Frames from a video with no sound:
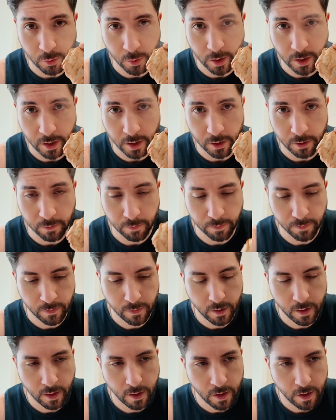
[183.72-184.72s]
right here.
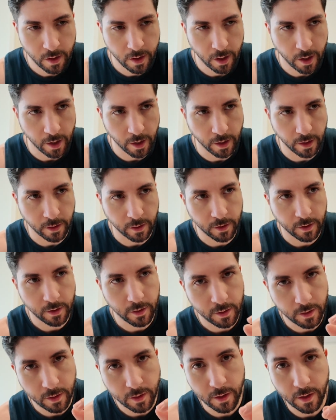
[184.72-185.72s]
And
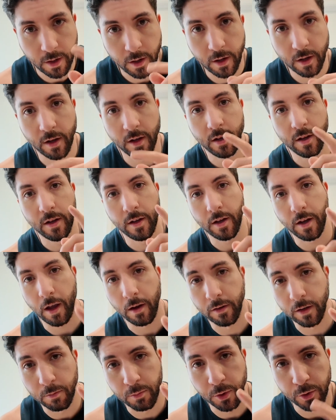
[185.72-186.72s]

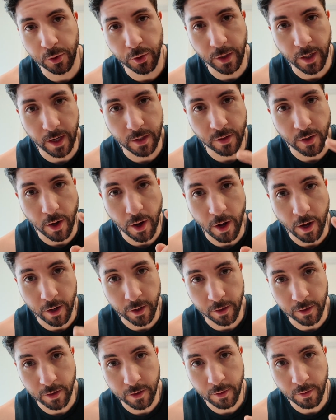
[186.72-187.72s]
I'm gonna put you guys
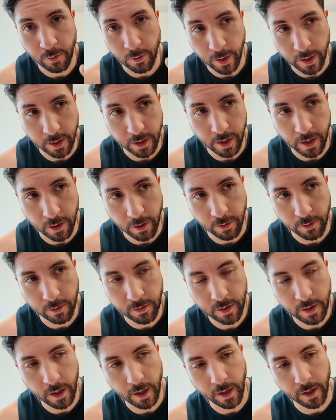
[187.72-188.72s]
on right now,
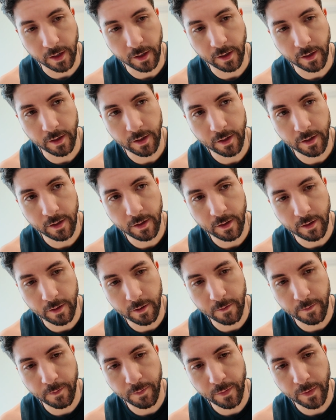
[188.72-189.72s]
and
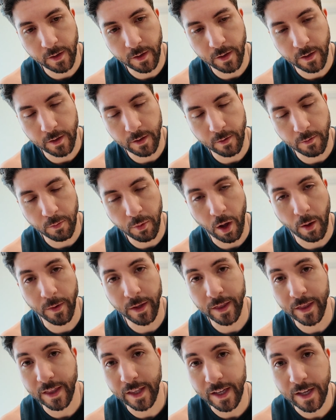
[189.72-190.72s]
probably
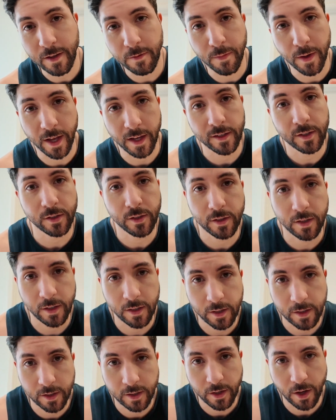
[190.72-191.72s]
the best
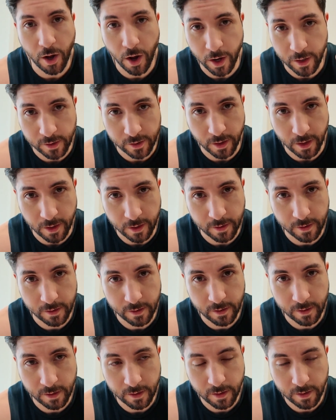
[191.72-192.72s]
hot sauce.
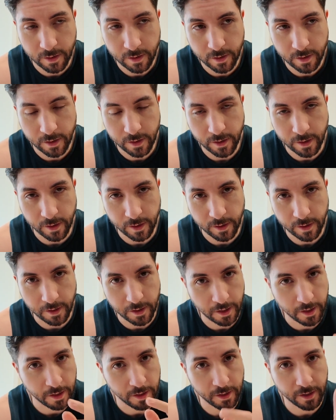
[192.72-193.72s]

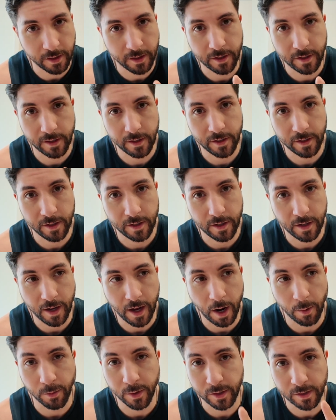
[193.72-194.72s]
And
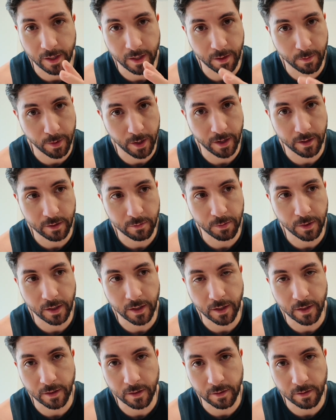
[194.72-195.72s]
I'm gonna say the best
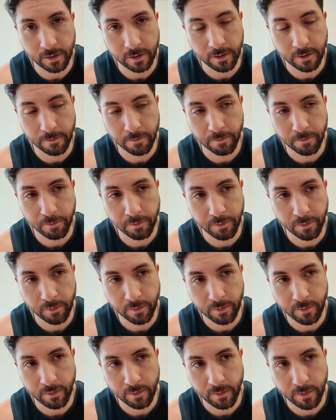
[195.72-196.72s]
because
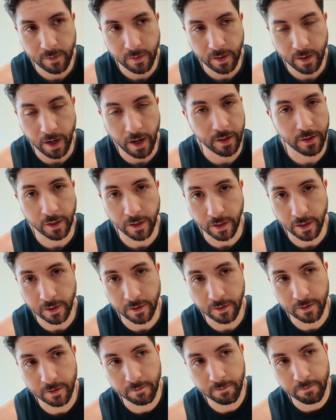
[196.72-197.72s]
I think it
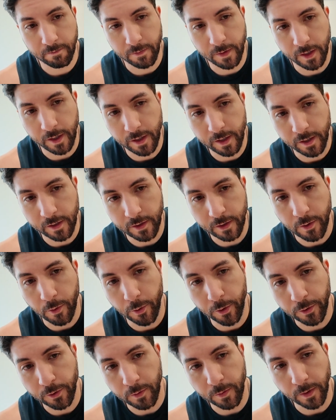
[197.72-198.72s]
is. It's
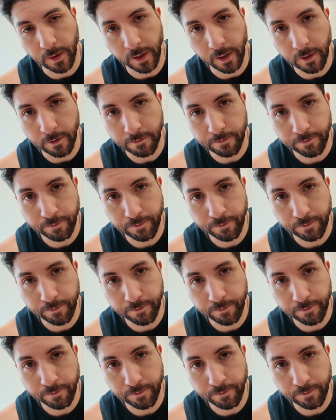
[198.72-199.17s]
going to be